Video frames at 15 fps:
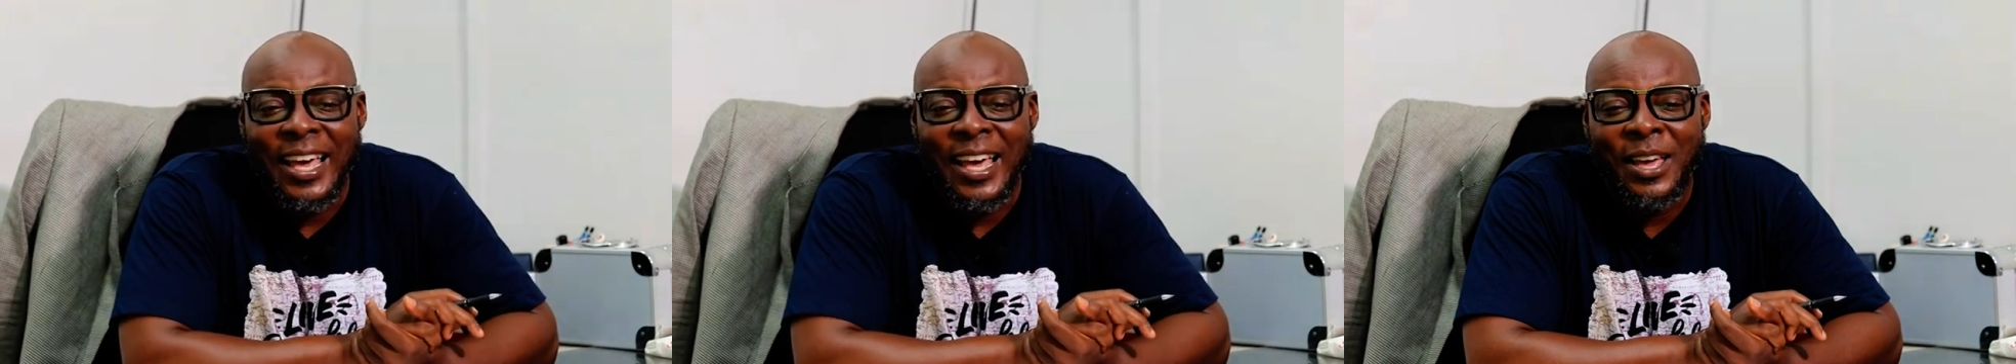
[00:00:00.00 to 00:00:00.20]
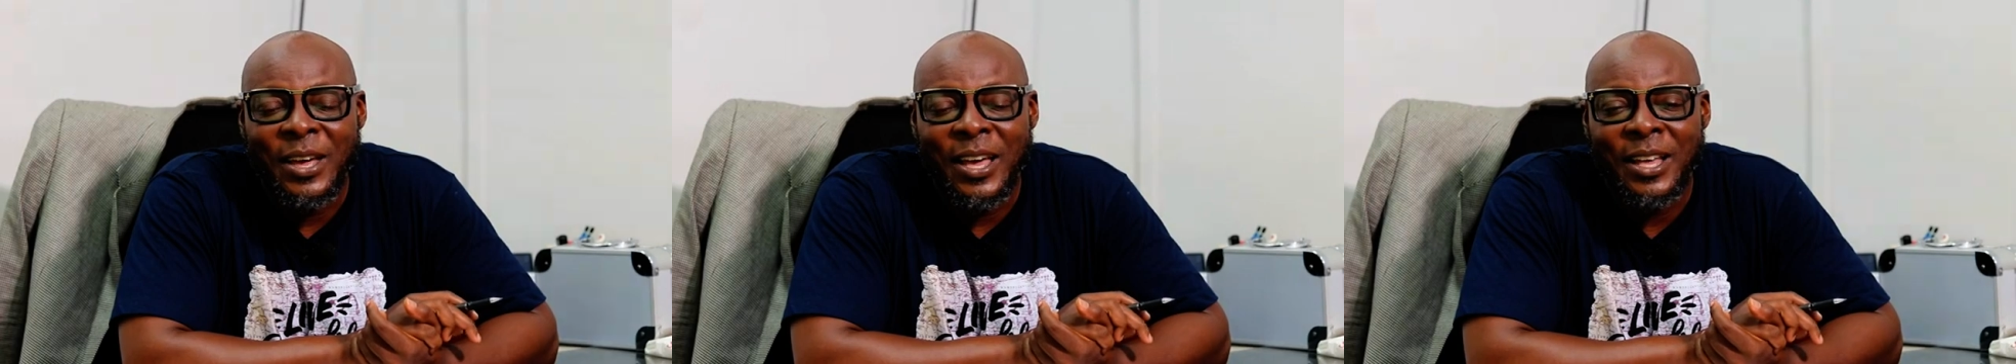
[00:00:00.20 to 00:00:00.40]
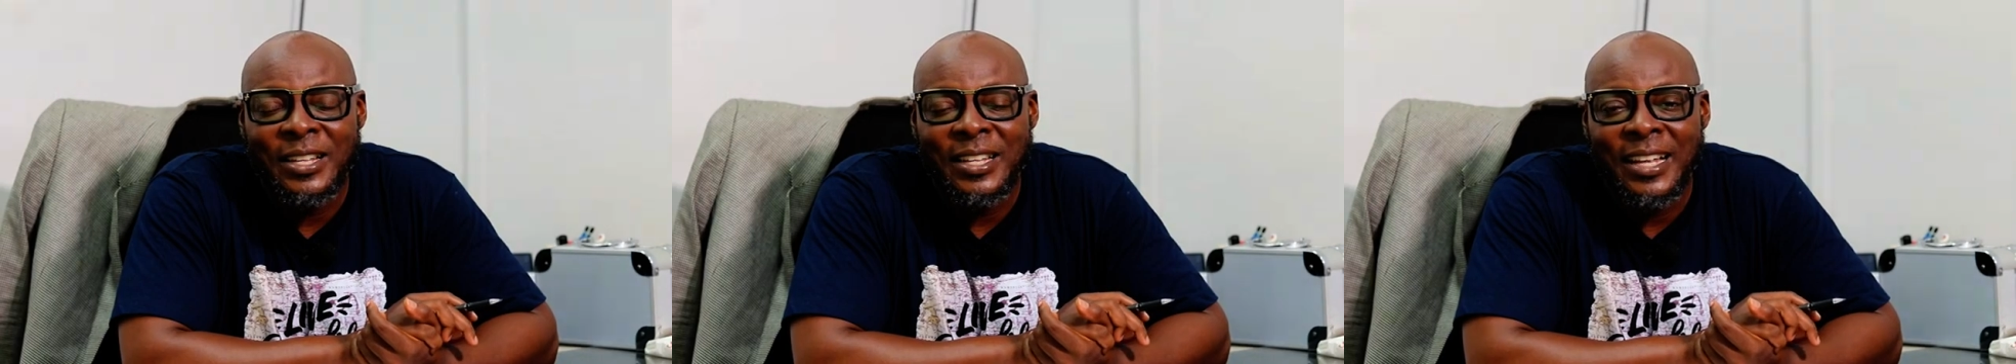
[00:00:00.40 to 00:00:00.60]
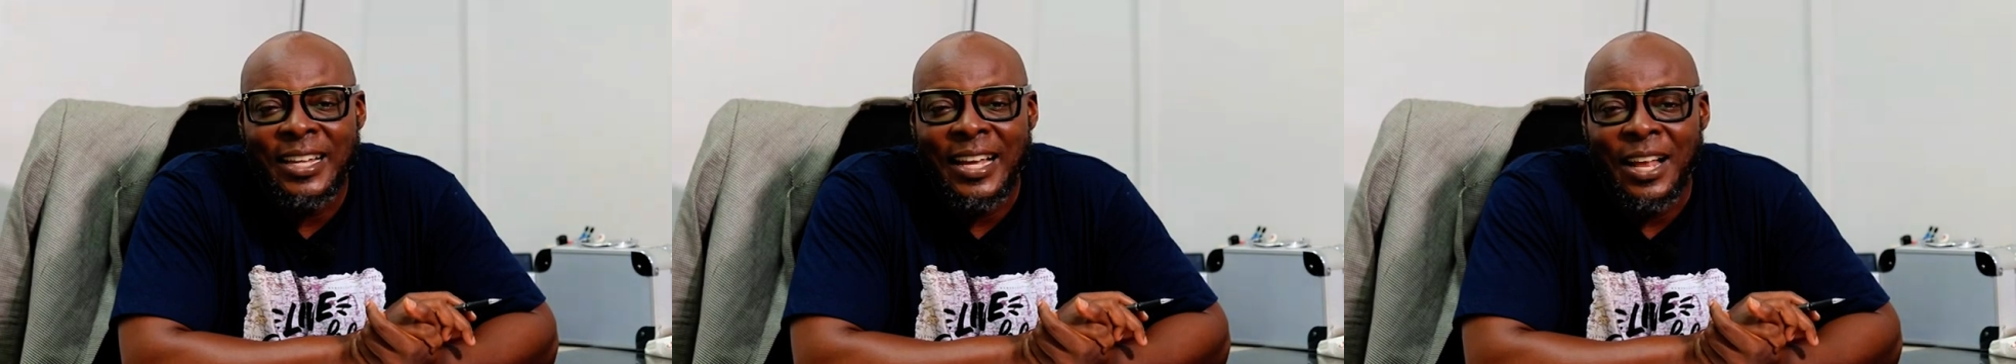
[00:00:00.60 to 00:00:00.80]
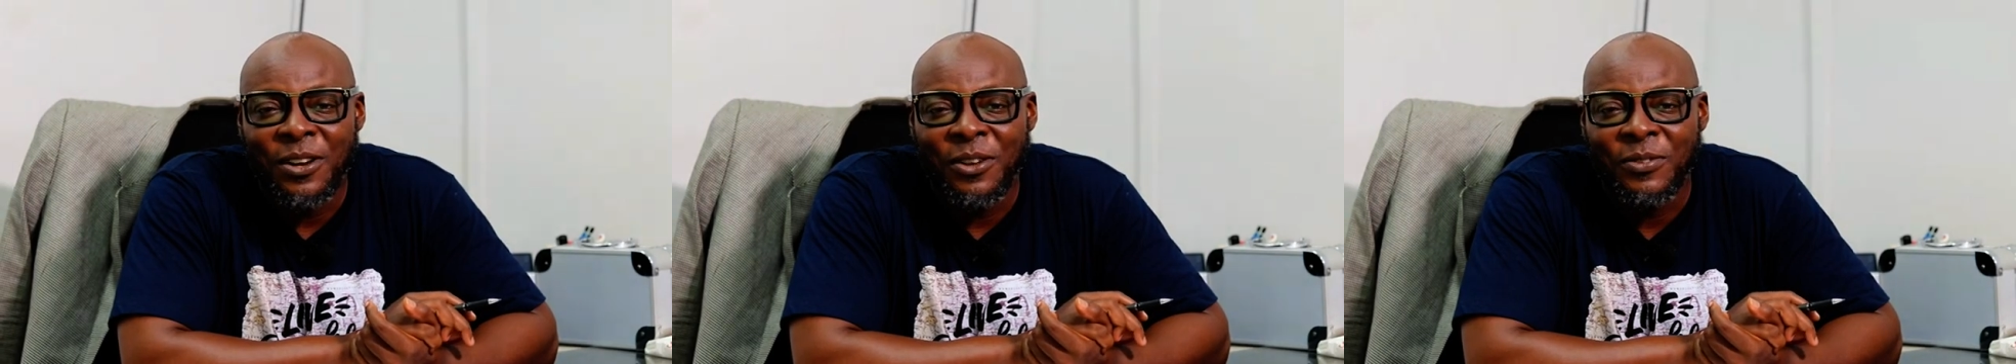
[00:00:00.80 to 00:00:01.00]

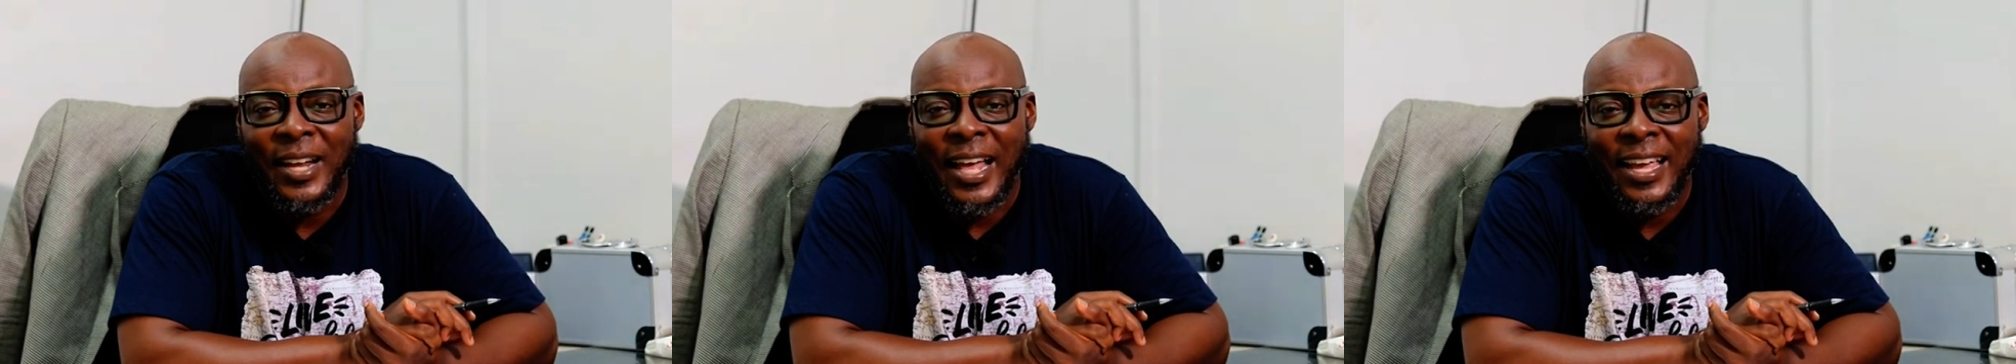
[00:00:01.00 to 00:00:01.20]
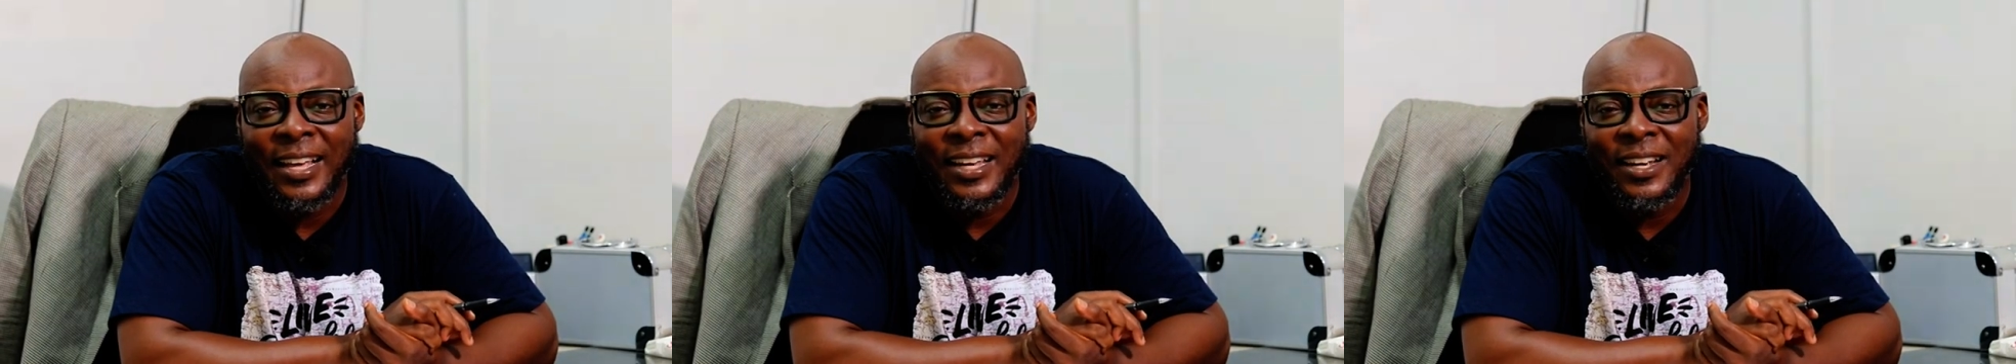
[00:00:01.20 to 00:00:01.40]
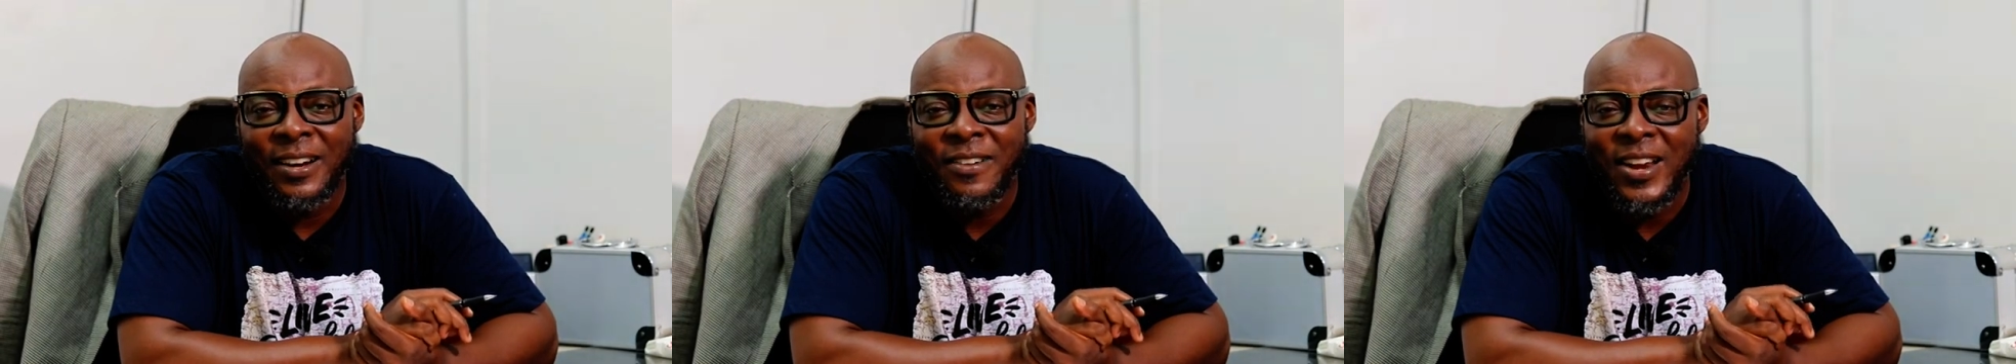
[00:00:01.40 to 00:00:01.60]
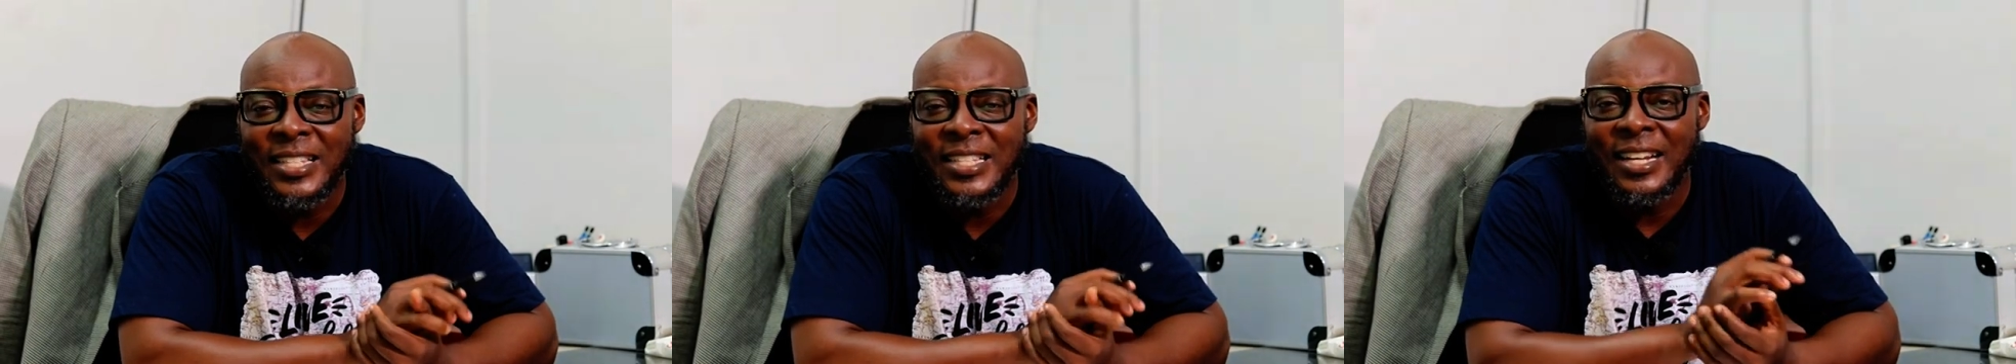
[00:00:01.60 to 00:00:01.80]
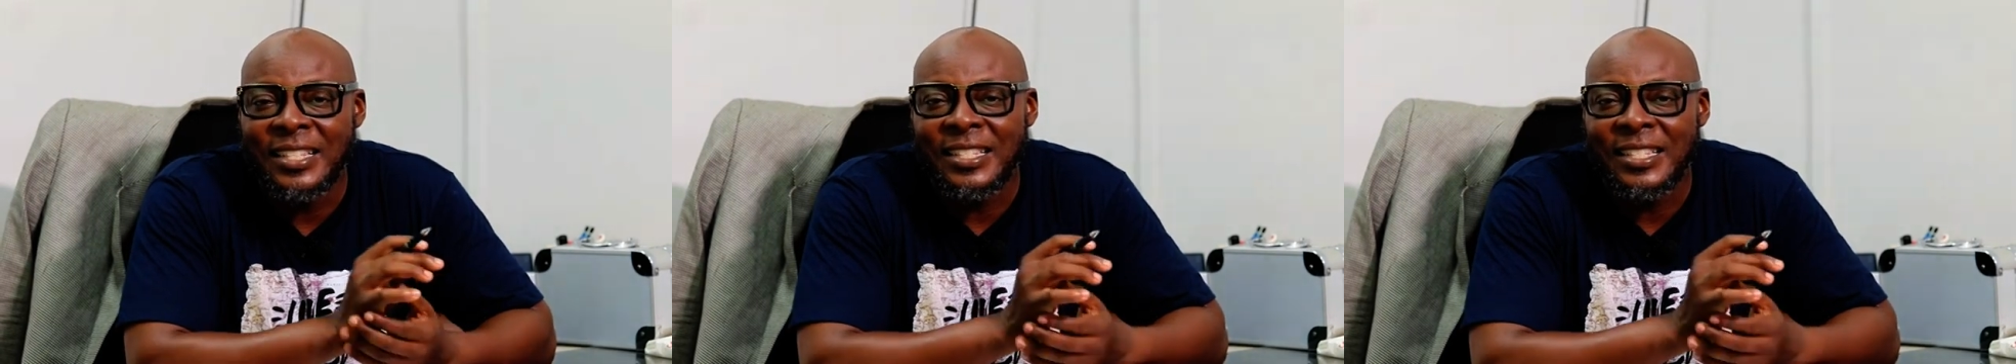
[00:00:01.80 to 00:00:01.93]
it kind of like created